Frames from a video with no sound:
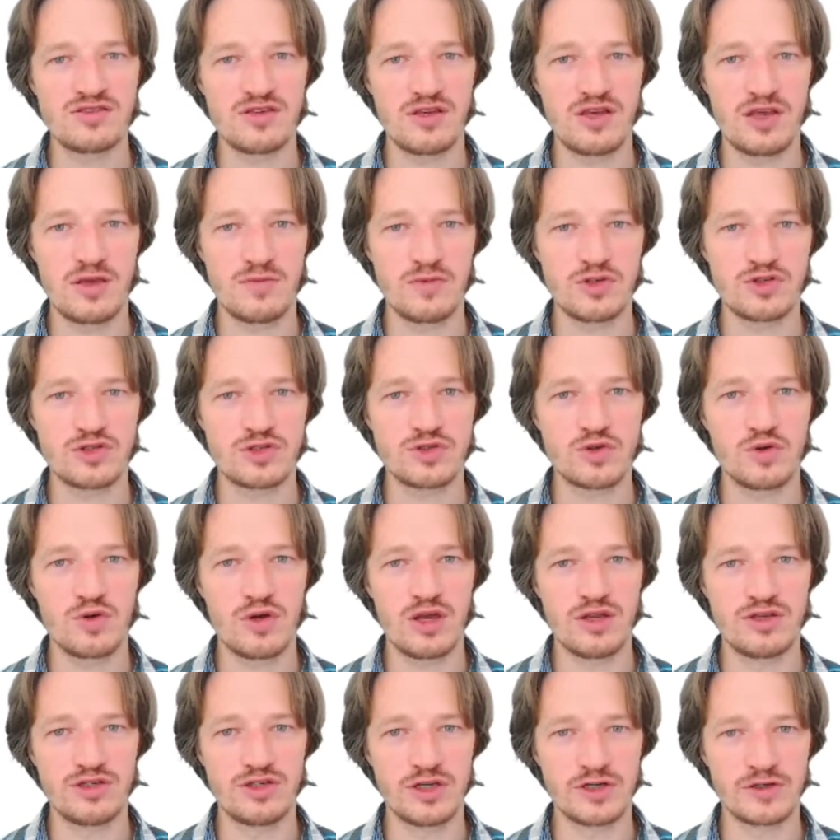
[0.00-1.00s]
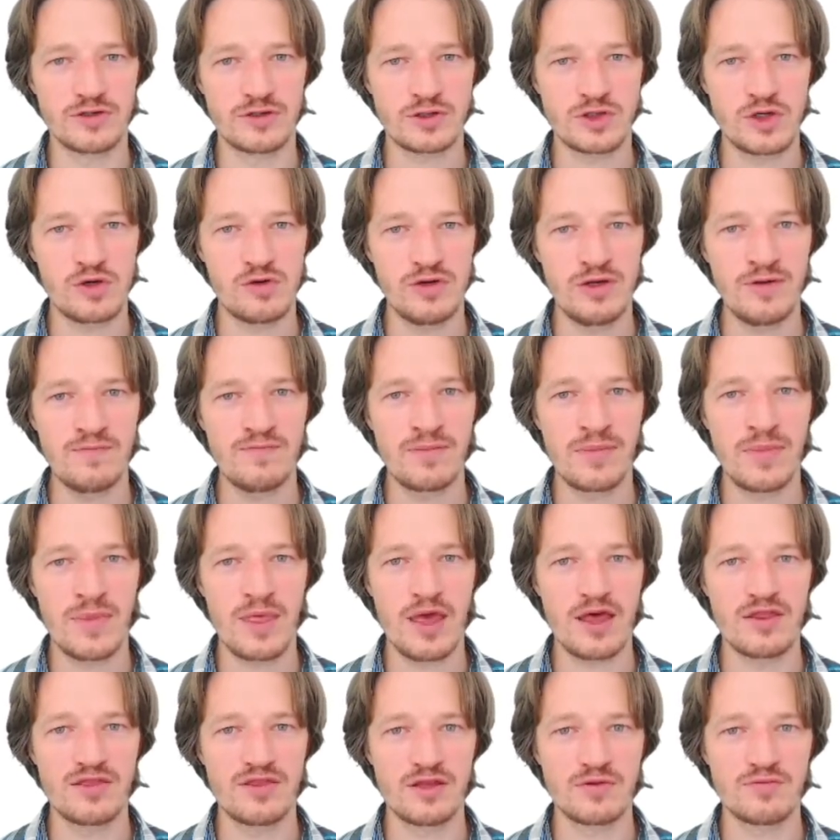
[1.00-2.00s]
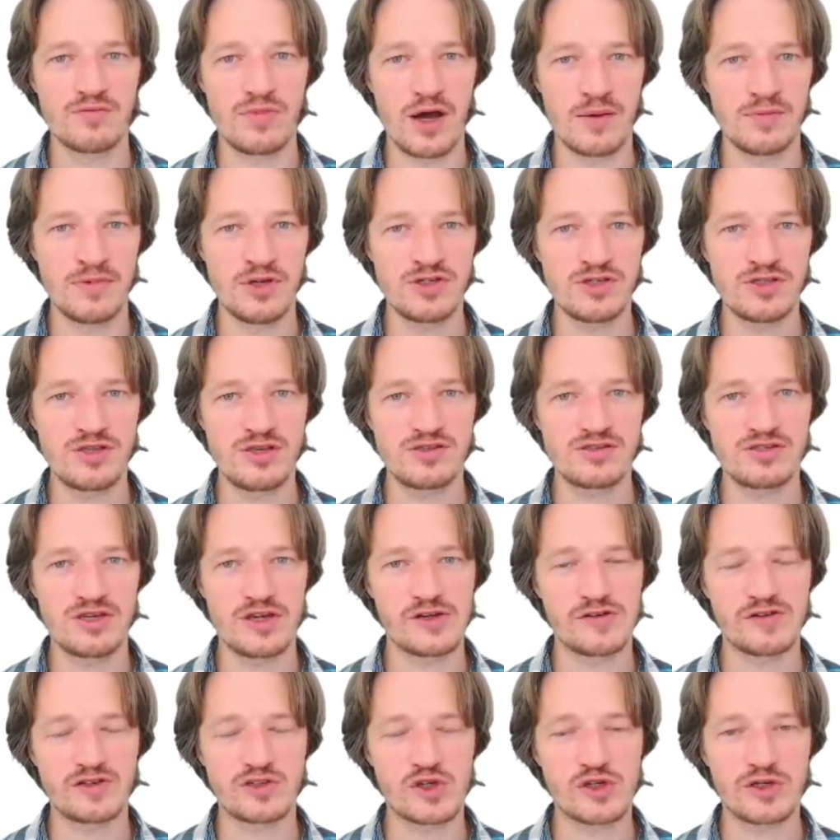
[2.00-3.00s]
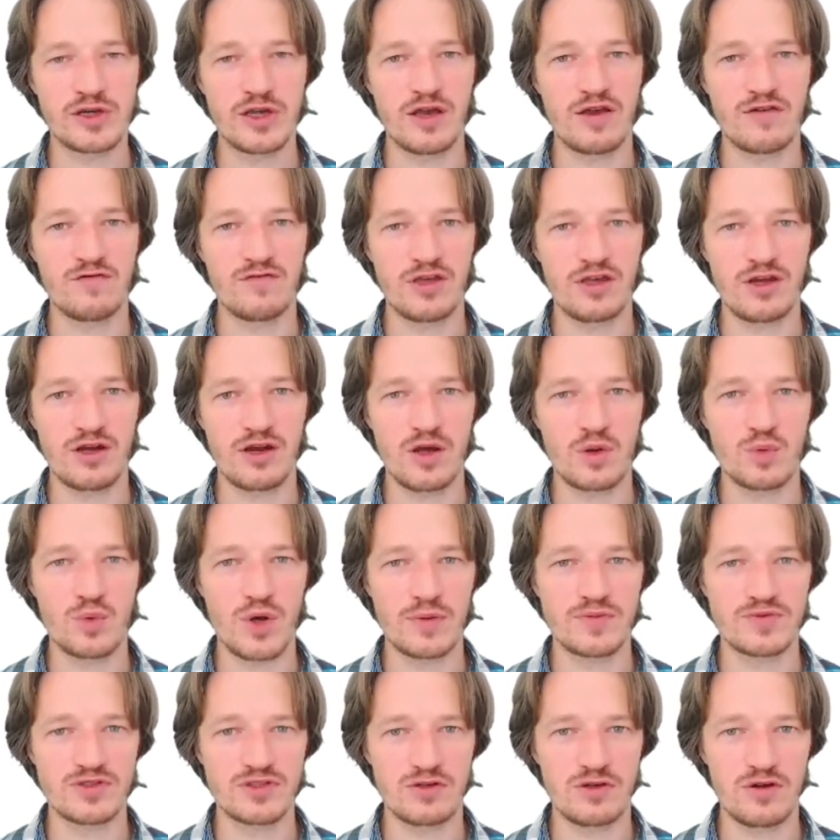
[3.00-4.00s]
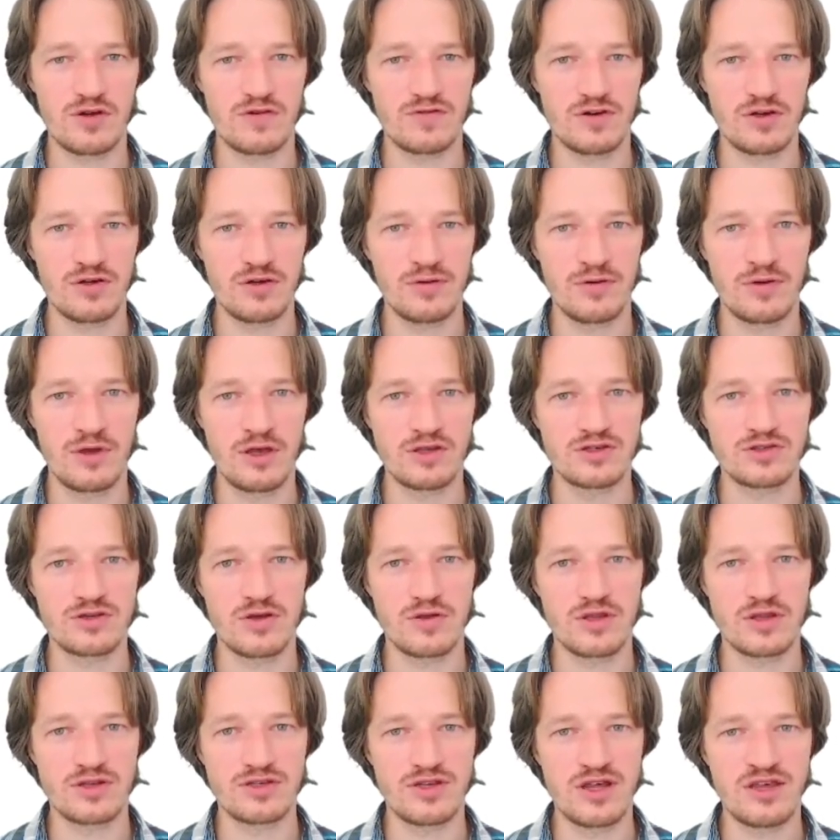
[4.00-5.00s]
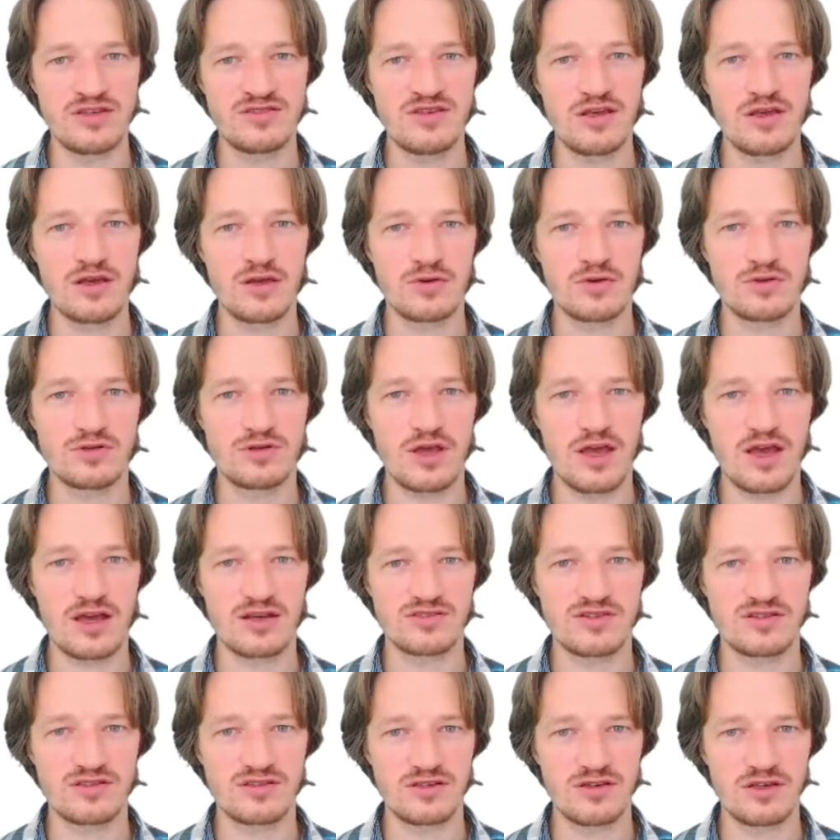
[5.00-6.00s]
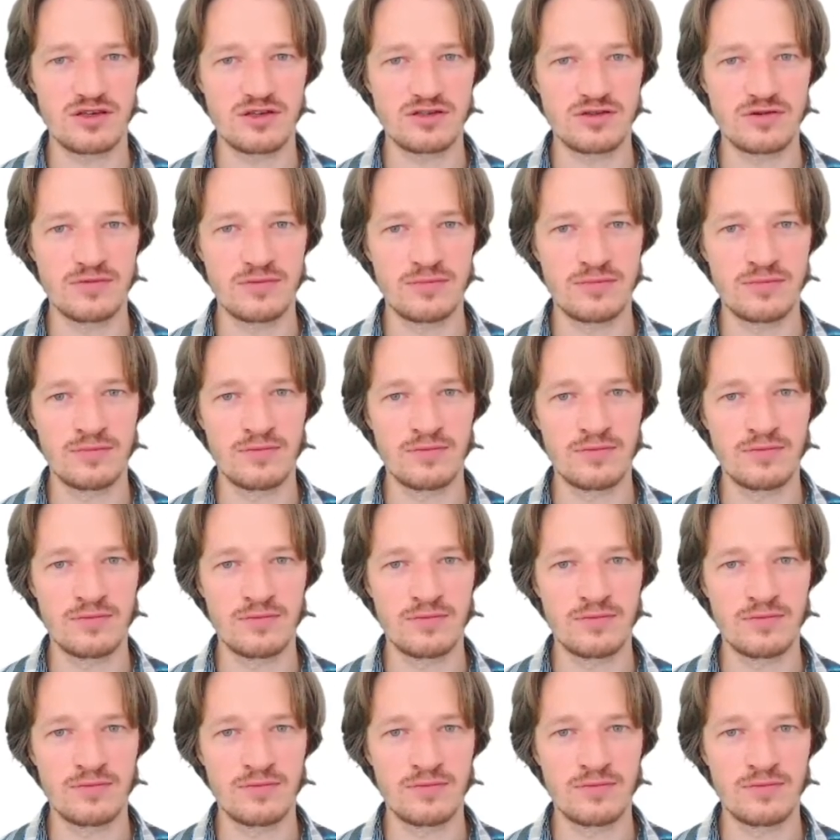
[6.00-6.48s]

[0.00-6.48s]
image to a directory and then publish this directory via a web server so that Tessia could access it.